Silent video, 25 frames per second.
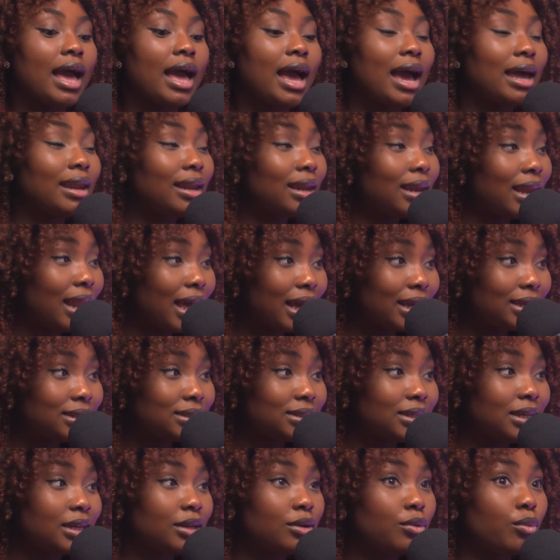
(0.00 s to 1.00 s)

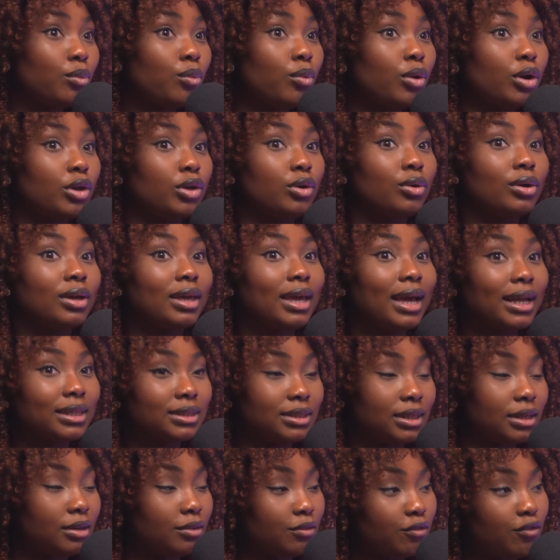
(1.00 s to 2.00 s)
analyzing what you're
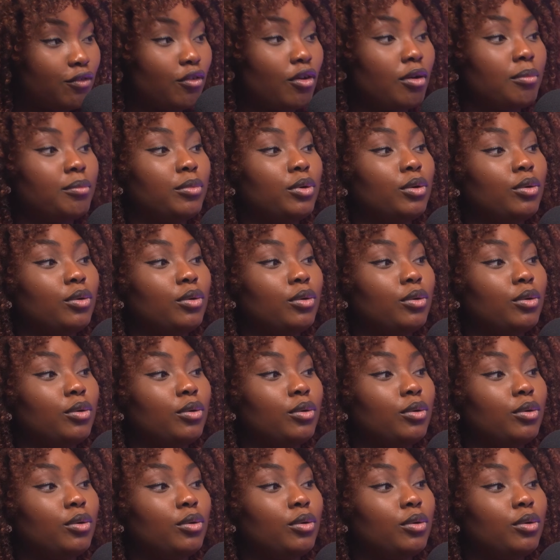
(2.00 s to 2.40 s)
getting from